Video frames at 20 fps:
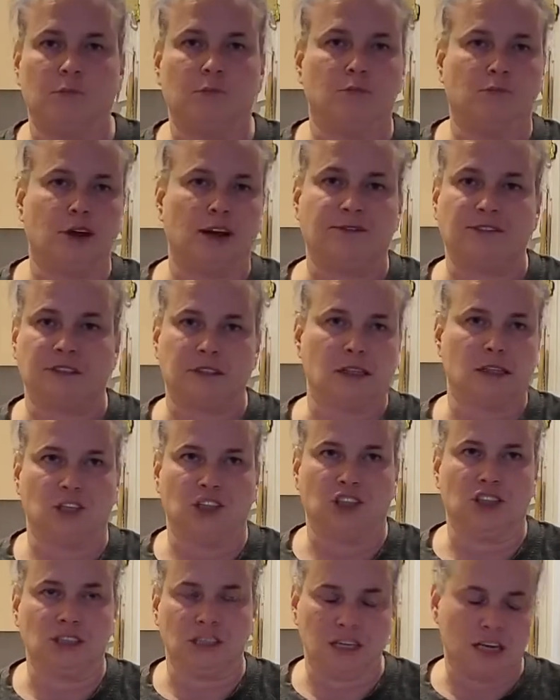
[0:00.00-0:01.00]
breakfast,
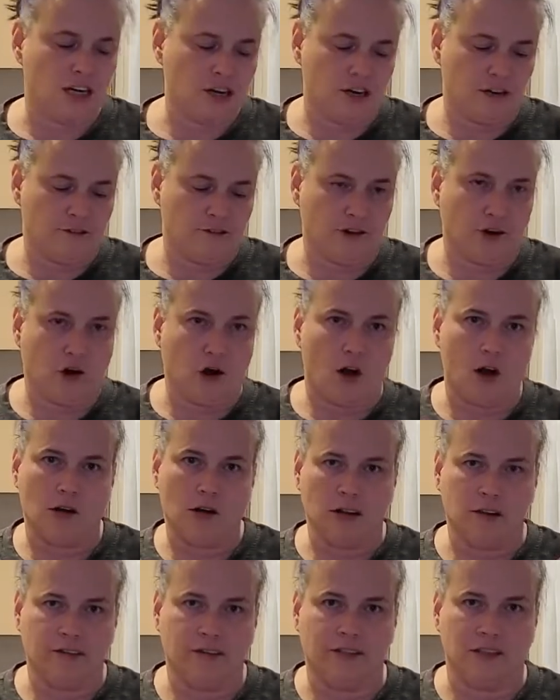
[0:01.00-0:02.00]
lunch, and dinner for all
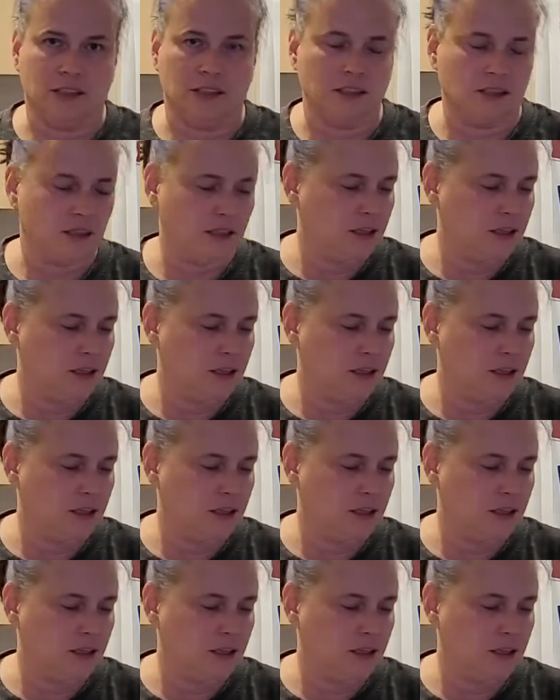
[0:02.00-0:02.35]
of the